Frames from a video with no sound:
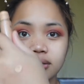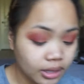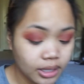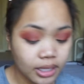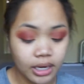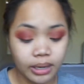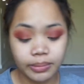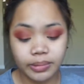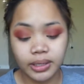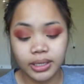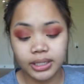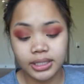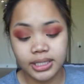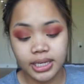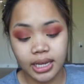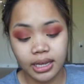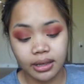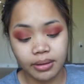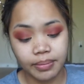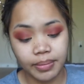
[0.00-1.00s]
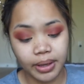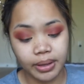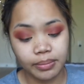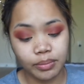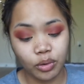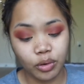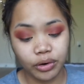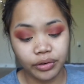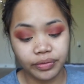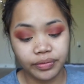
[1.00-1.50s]
Then I'm gonna take my
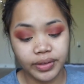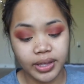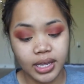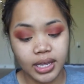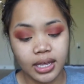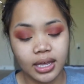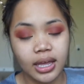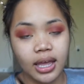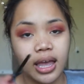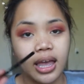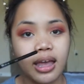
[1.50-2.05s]
Morphe